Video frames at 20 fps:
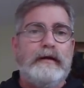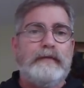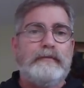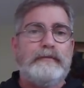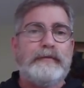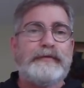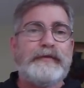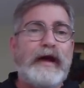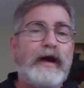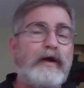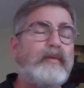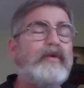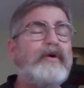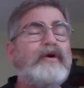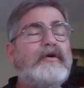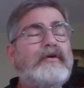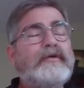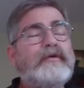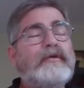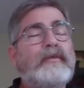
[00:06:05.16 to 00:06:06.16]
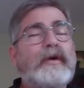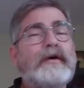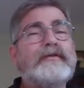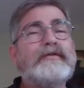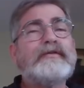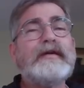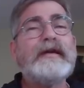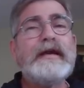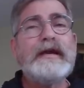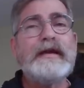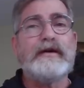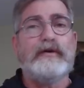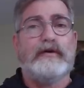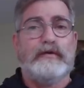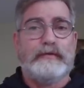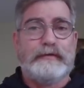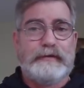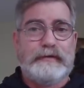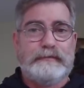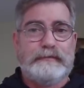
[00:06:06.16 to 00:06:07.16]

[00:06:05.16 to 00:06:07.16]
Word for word: But that wound was healed.